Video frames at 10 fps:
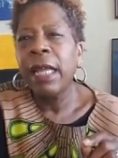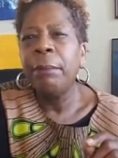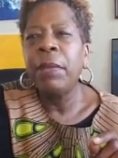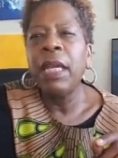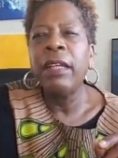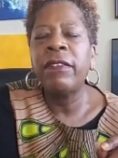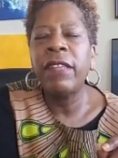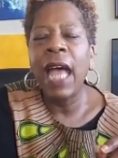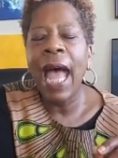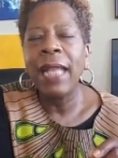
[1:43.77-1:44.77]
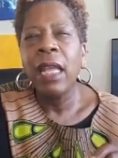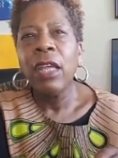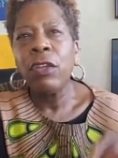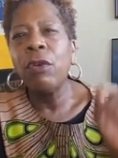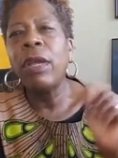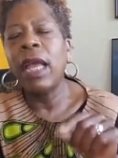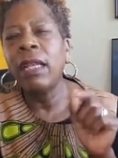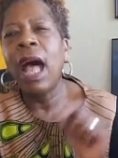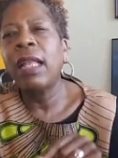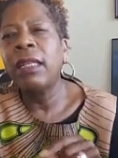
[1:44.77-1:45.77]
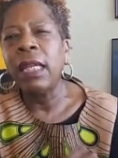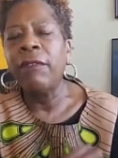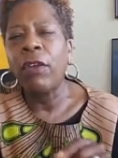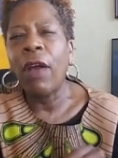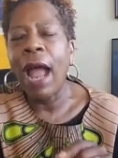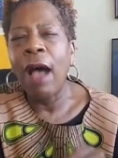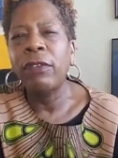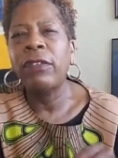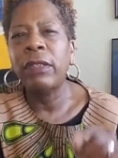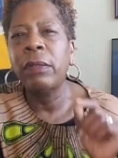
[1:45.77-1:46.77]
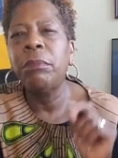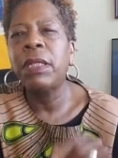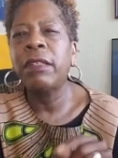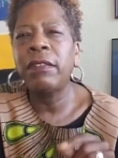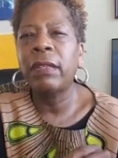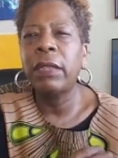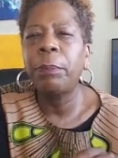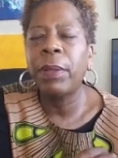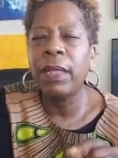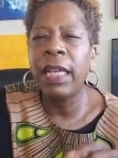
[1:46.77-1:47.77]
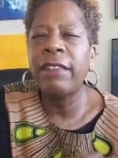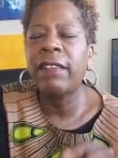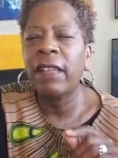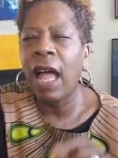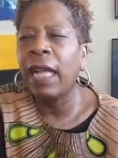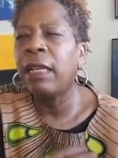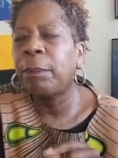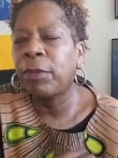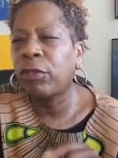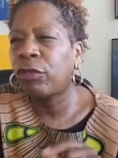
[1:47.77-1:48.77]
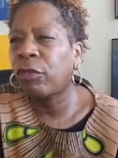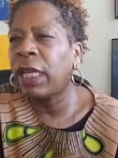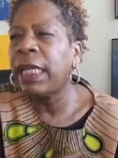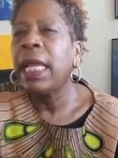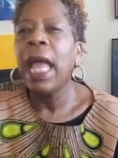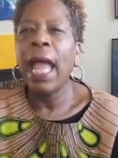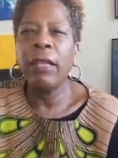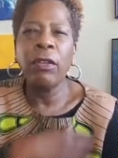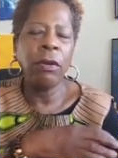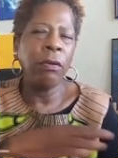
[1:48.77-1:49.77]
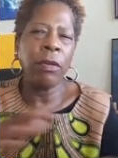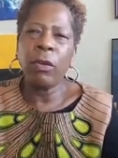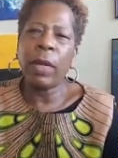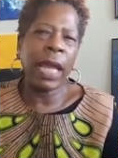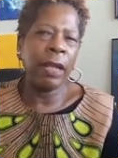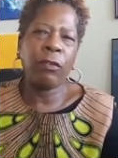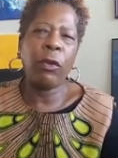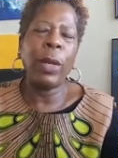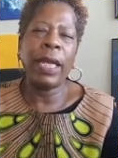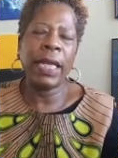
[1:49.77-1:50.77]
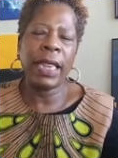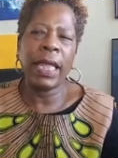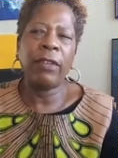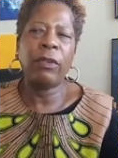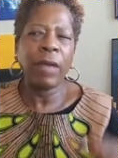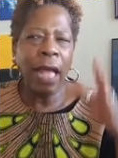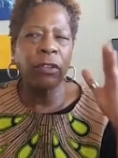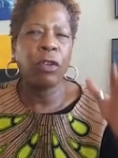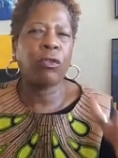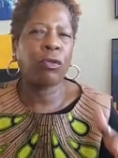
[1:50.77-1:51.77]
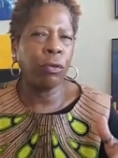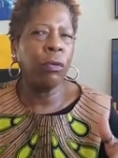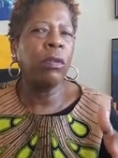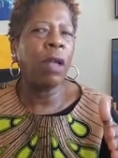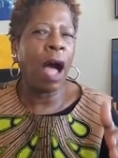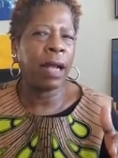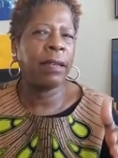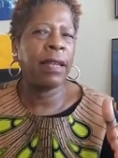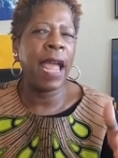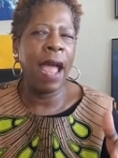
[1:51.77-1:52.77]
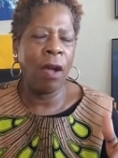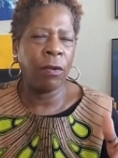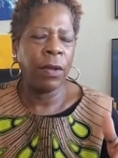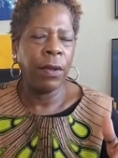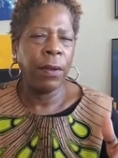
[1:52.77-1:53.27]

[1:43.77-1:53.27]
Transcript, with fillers: It means that you cannot leave your house. There are military police lined up the street, and you you can't do anything. So that's a true lockdown.